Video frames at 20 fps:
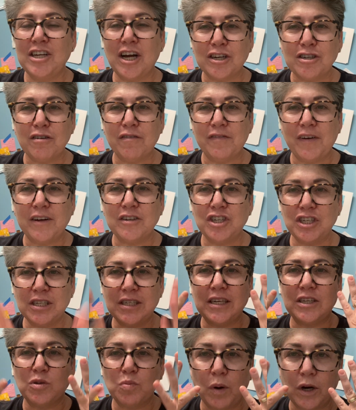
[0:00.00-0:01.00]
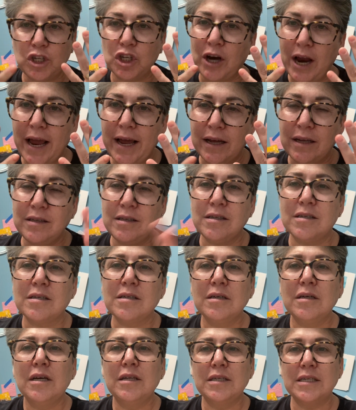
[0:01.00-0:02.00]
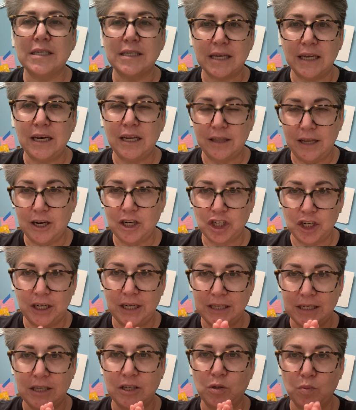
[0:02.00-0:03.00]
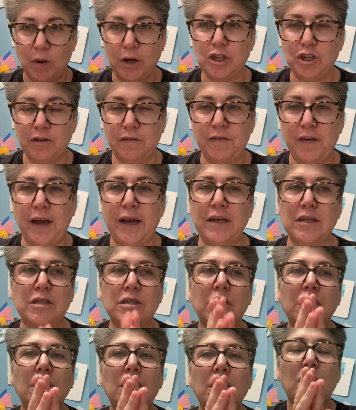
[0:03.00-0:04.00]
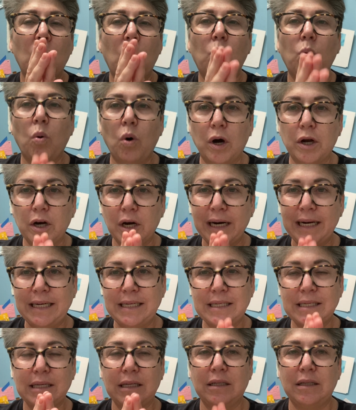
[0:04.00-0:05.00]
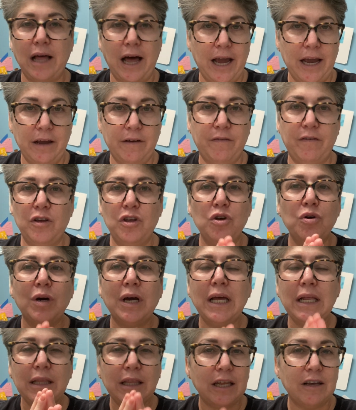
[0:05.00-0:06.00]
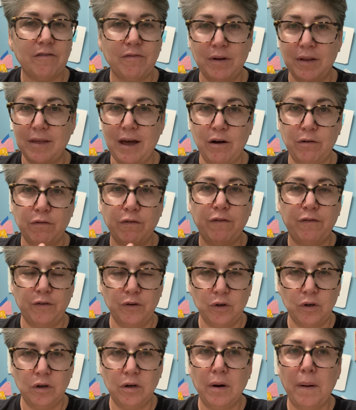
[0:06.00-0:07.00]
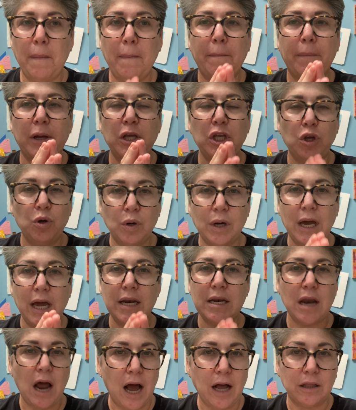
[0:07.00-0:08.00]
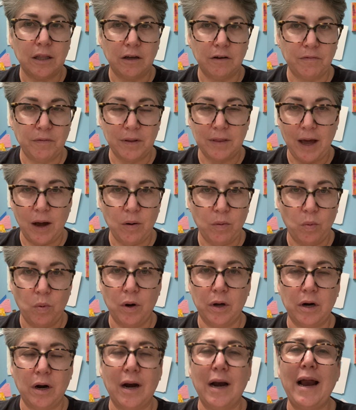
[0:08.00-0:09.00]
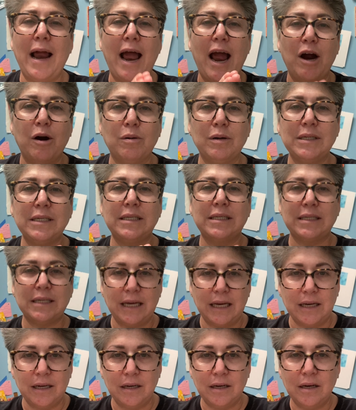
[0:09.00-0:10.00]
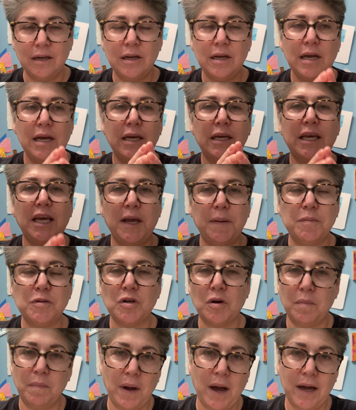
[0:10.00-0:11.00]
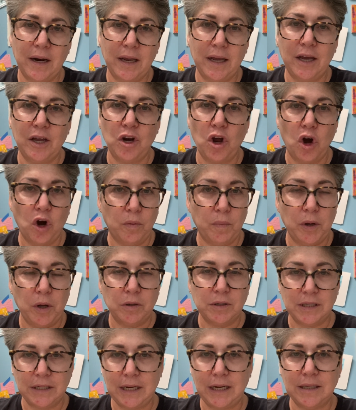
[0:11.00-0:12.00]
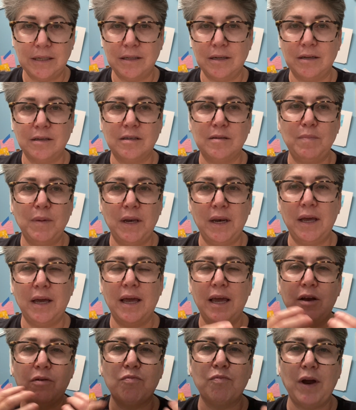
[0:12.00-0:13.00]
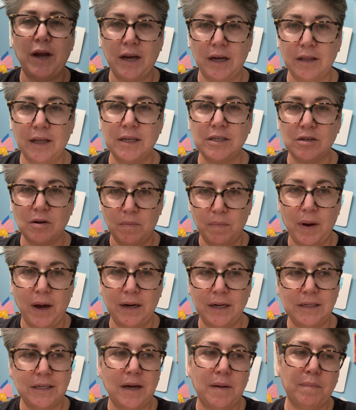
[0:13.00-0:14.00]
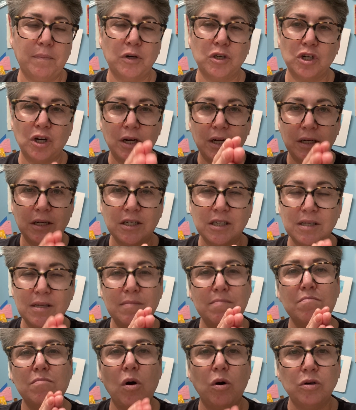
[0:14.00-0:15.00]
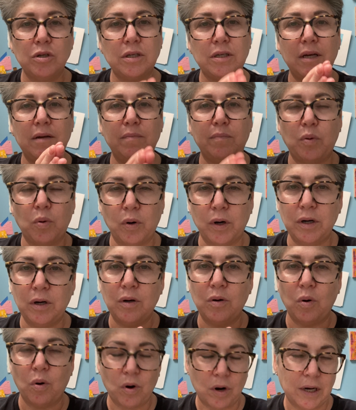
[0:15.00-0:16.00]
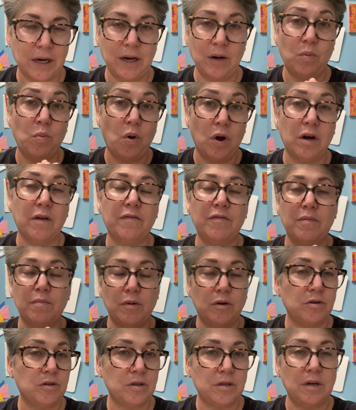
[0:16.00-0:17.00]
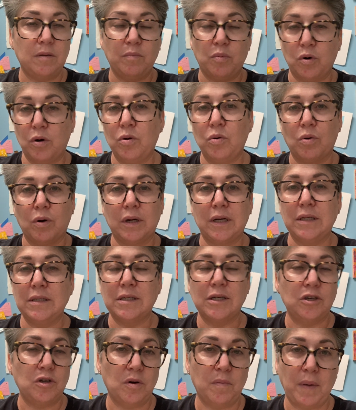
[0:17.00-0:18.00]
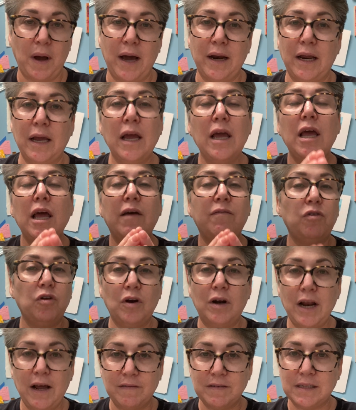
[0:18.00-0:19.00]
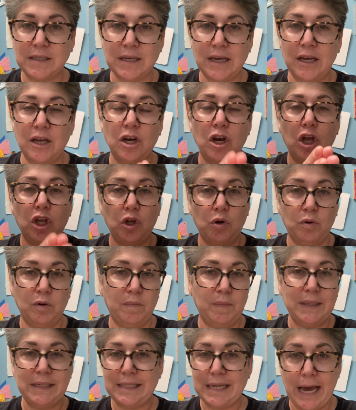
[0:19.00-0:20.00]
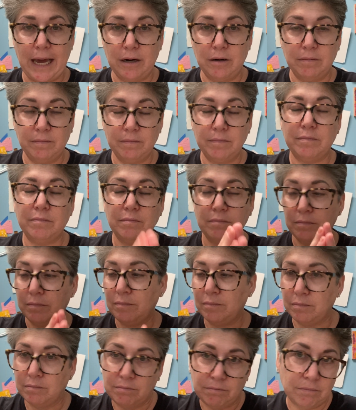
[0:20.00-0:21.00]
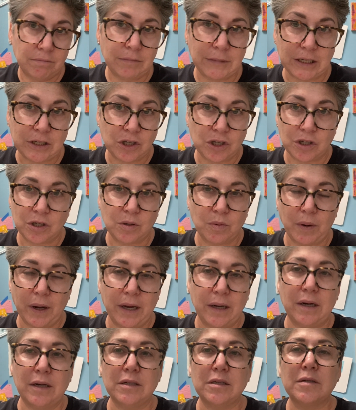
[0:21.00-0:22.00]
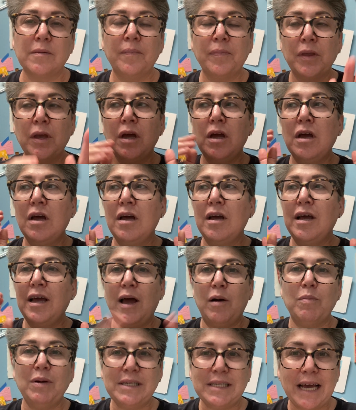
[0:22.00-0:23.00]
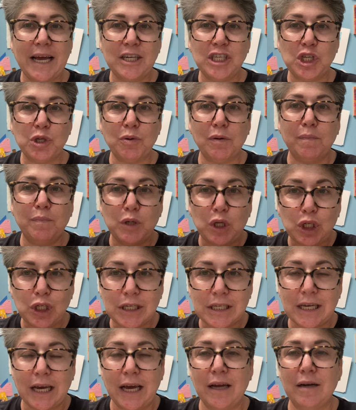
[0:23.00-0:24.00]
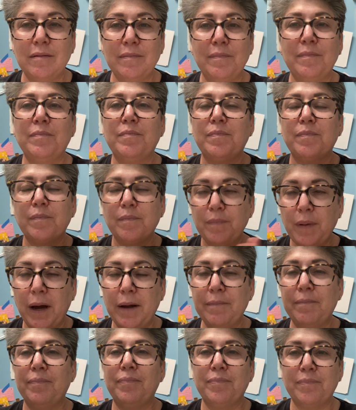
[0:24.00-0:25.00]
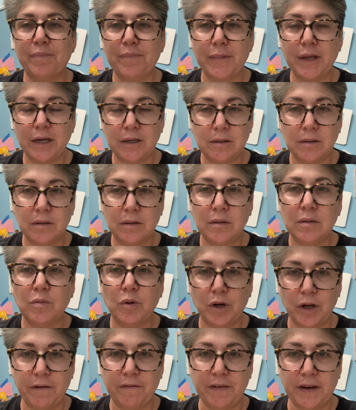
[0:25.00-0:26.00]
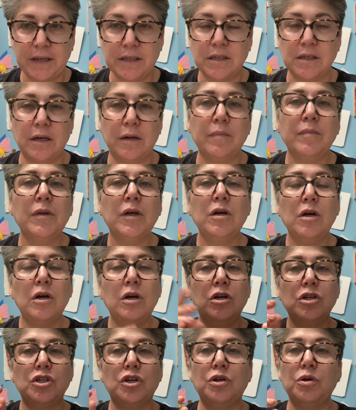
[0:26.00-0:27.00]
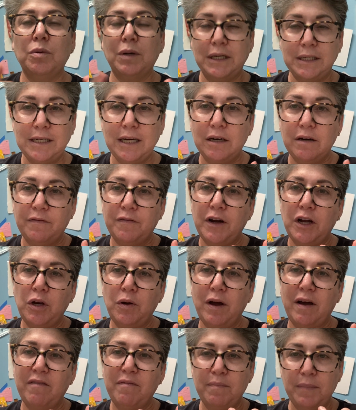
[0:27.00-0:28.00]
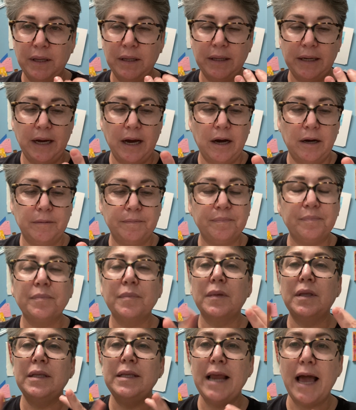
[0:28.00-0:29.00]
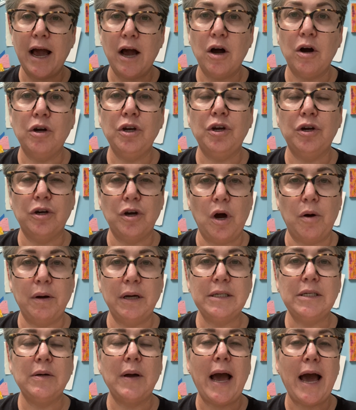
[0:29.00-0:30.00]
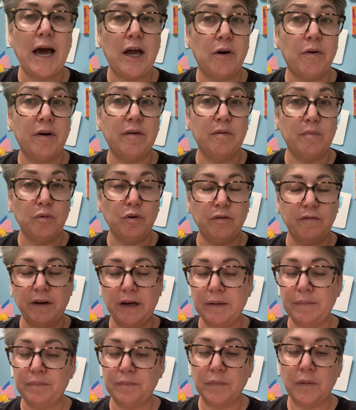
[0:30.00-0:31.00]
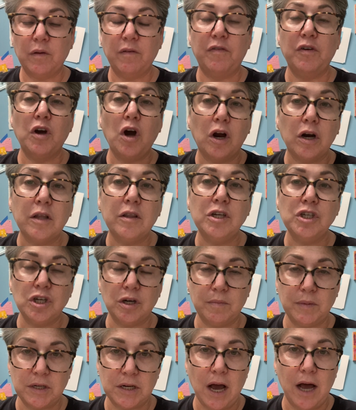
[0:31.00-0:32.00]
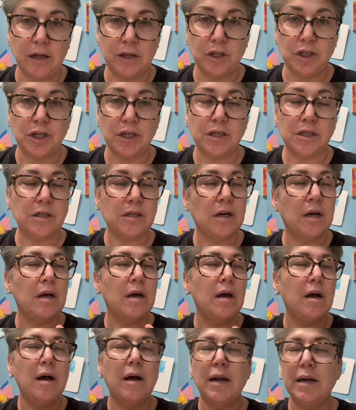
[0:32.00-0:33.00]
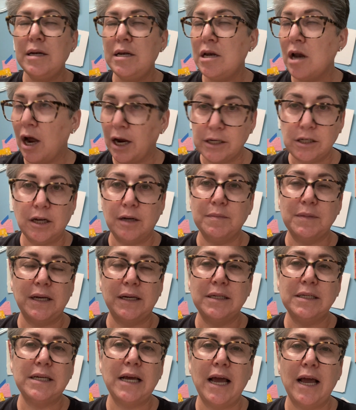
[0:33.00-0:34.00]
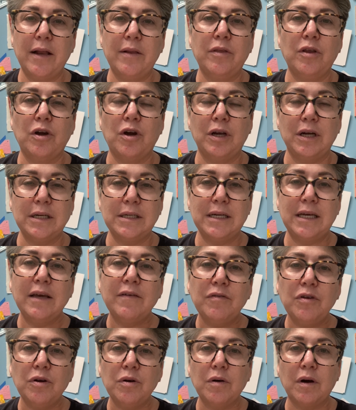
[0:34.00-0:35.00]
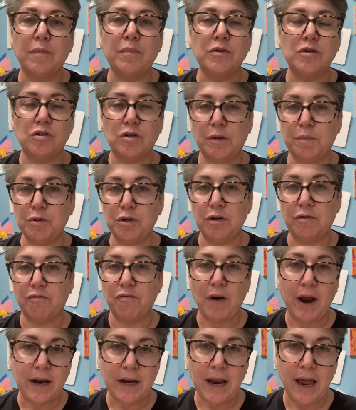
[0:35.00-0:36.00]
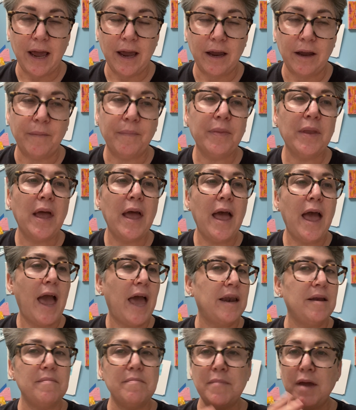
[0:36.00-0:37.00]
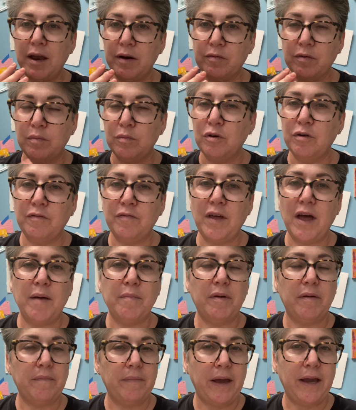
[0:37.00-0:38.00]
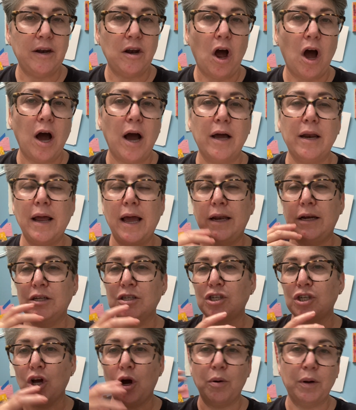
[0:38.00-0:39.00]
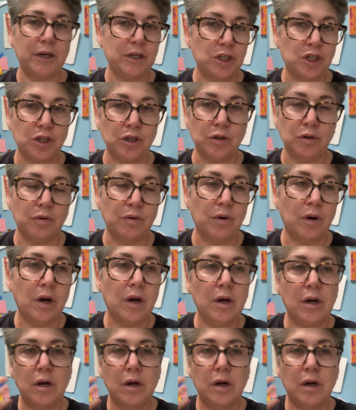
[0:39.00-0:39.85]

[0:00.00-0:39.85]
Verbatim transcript: Dr. Fauci says wash your hands. The skin and lash lady says wash your face. Water is life. You can live without food, but you cannot live without water. Our skin keeps our body in homeostasis, meaning it regulates our body temperature. It is the most important organ, one of the most important organs in your body. If you didn't have skin, you would be dead. That's just the way it is. And we tend to abuse it, but we're going to fix it. So you identified you have milia. Now you're going to, how do I remove it? If you go to the dermatologist, nine times out of 10, they're going to give you a prescription of Retin-A and it may remove them, it may not, and it's going to